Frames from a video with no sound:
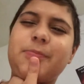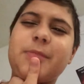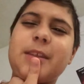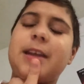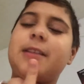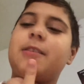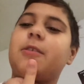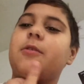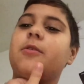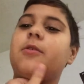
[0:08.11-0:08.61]
I
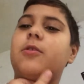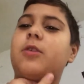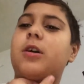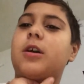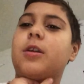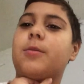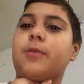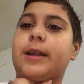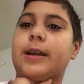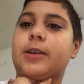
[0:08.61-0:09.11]
don't know how to
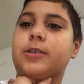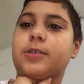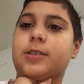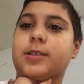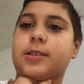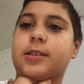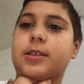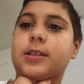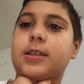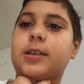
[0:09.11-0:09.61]
pronounce
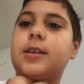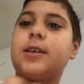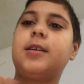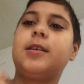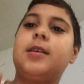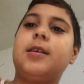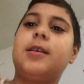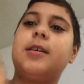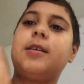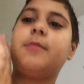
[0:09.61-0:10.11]
it,
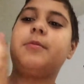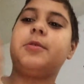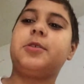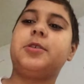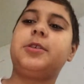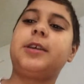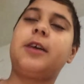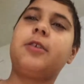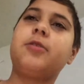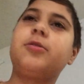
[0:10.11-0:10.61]
but
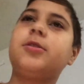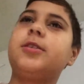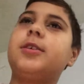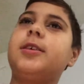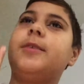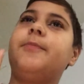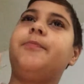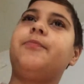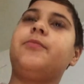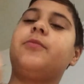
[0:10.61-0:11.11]
shout out to
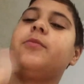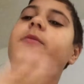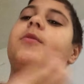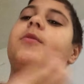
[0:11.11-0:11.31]
him.